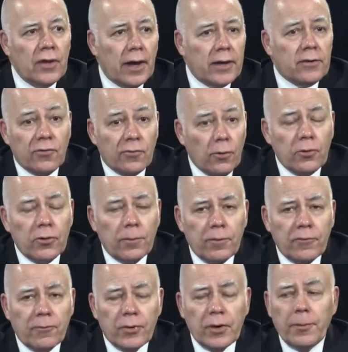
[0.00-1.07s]
I just wrote
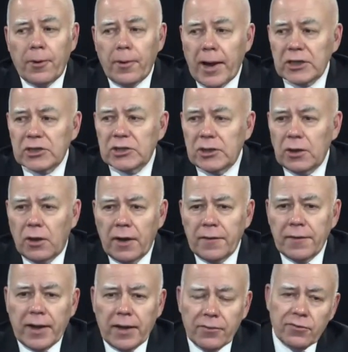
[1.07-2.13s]
the premier actually on
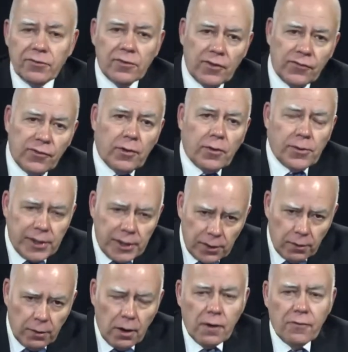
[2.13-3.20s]
that, suggesting oh,
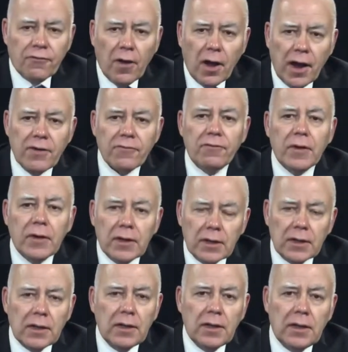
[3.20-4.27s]
here are five
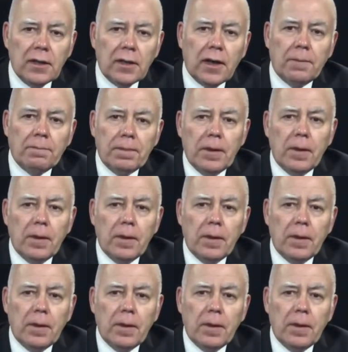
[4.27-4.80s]
key uh,